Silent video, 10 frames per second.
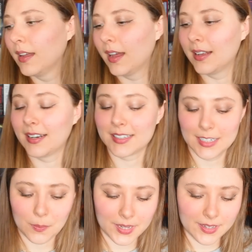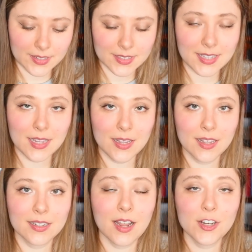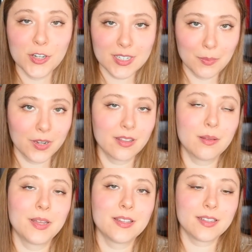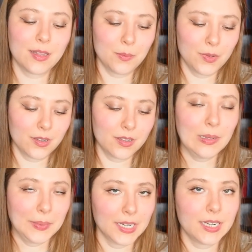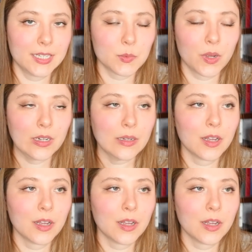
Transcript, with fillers: Uh, next up is the not just a Book of the Month Club book, I mean, it is one,